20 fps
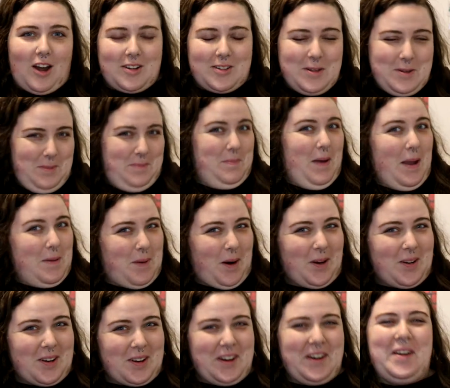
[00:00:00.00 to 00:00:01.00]
talked to my
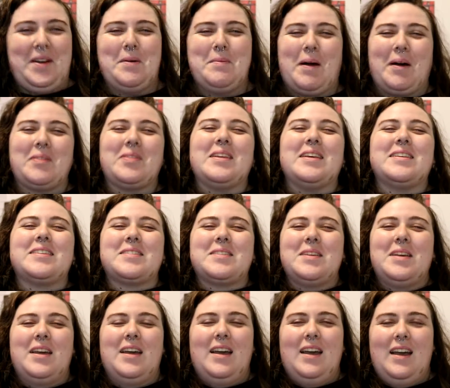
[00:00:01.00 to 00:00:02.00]
partner about
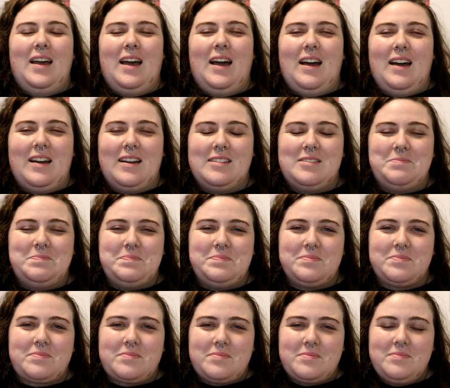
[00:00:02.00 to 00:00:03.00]
this.
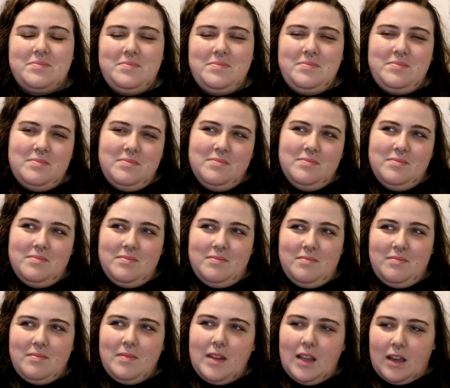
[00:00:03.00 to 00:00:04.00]
Um,
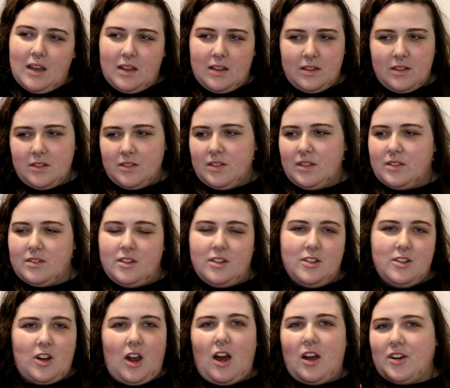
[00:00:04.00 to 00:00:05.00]
yeah,
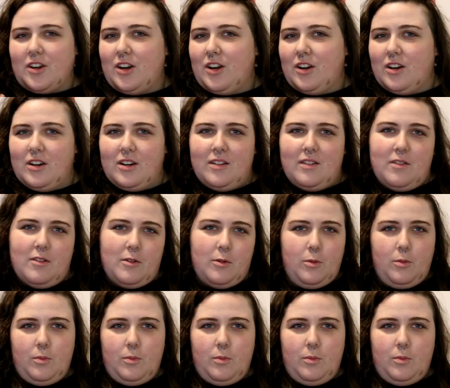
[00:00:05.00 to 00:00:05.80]
sister, daughter,